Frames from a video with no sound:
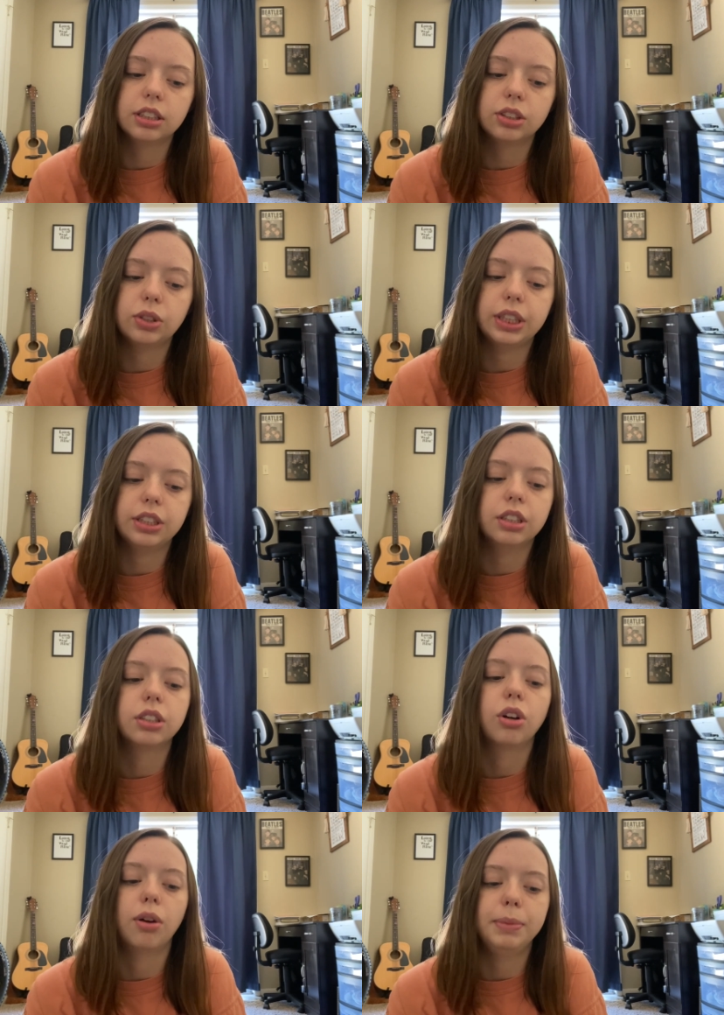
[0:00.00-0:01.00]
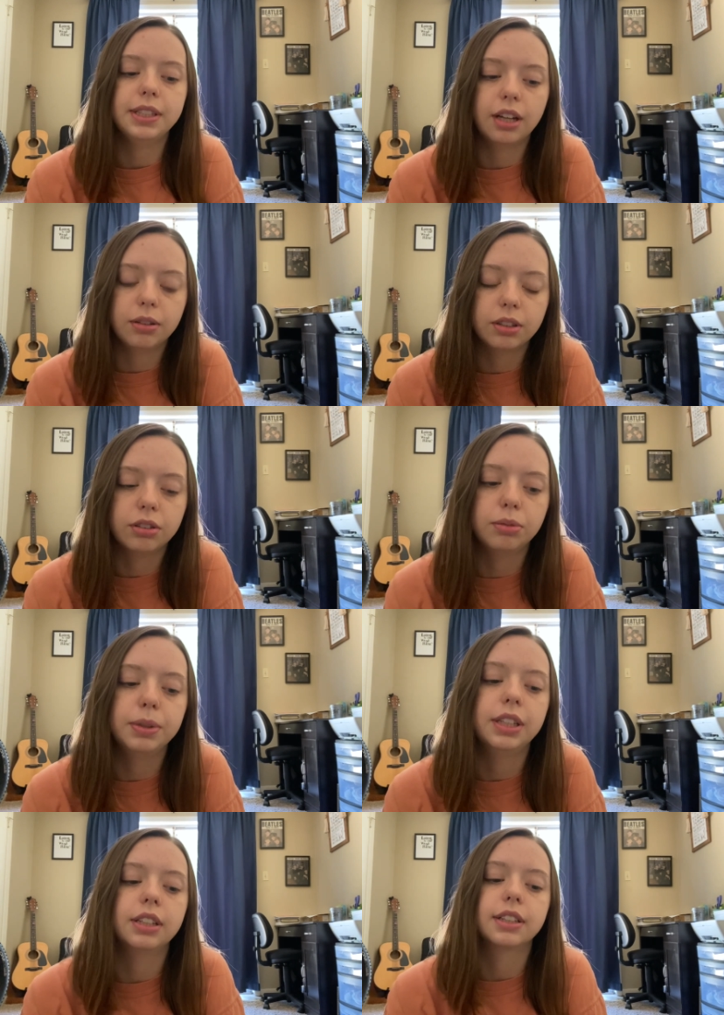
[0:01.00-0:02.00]
tried to calm me down a little
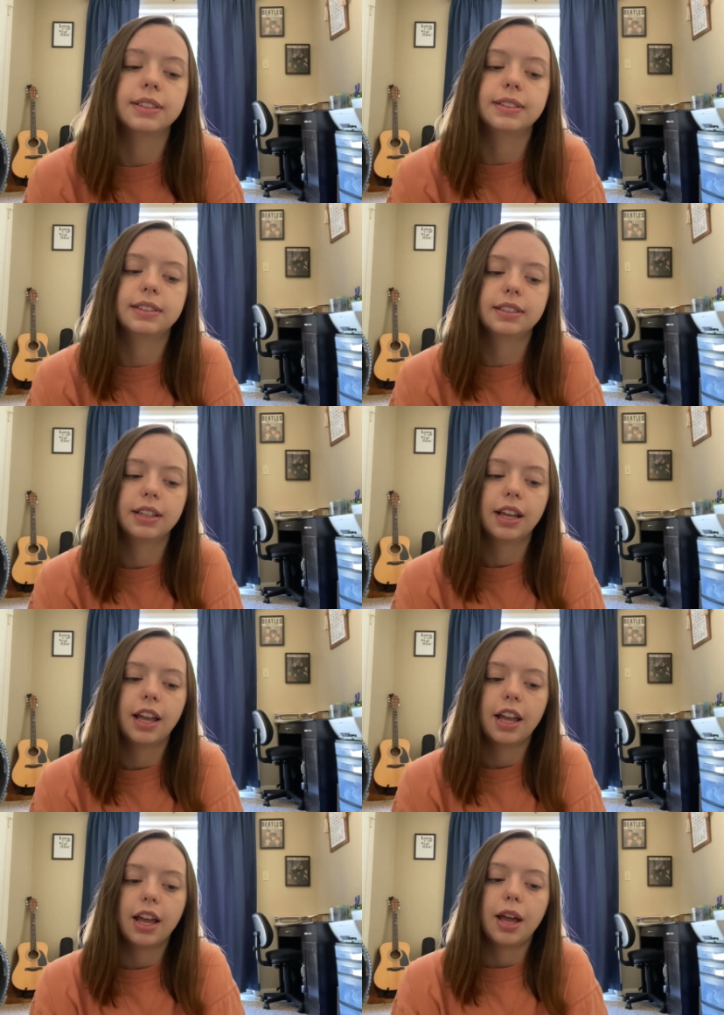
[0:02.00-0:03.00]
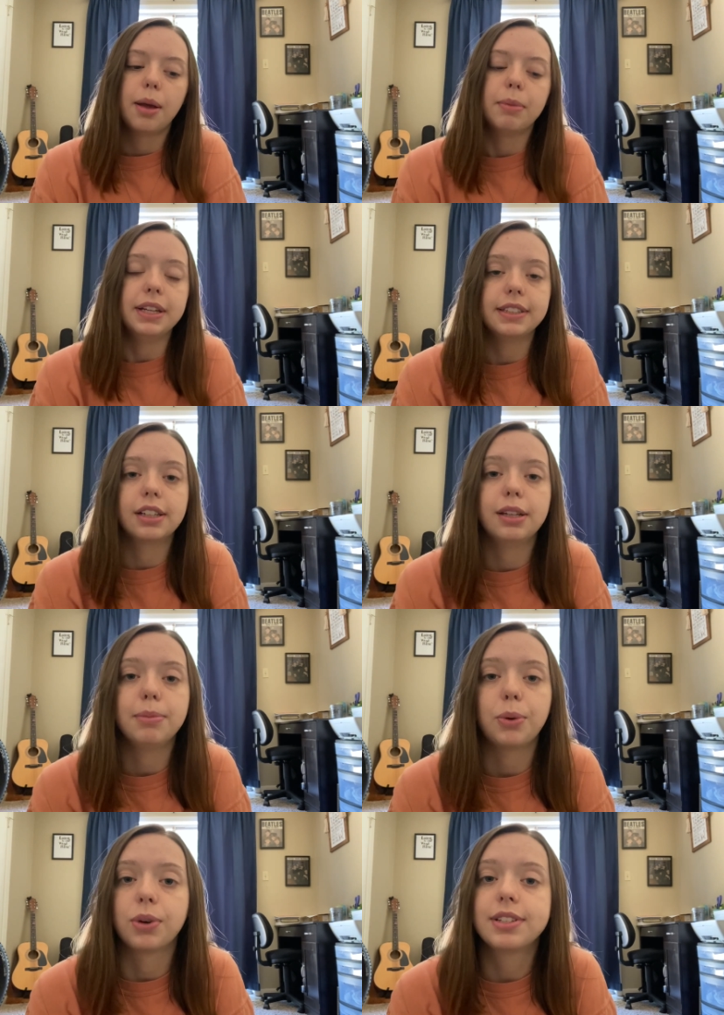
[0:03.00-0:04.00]
bit because basically
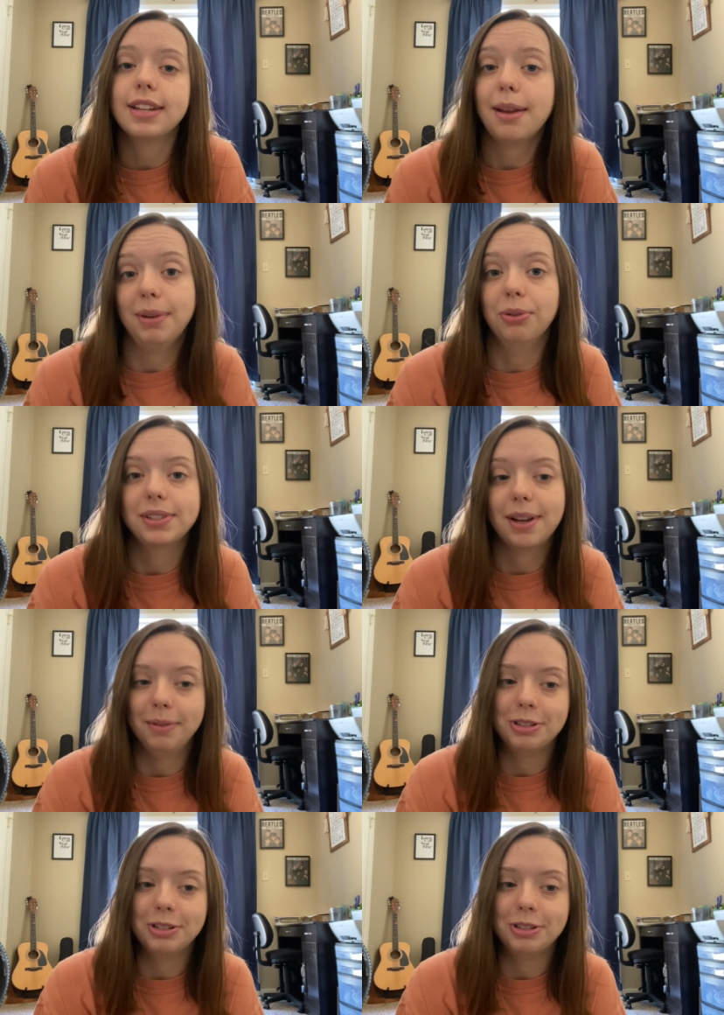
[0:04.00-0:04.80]
my worst nightmare was coming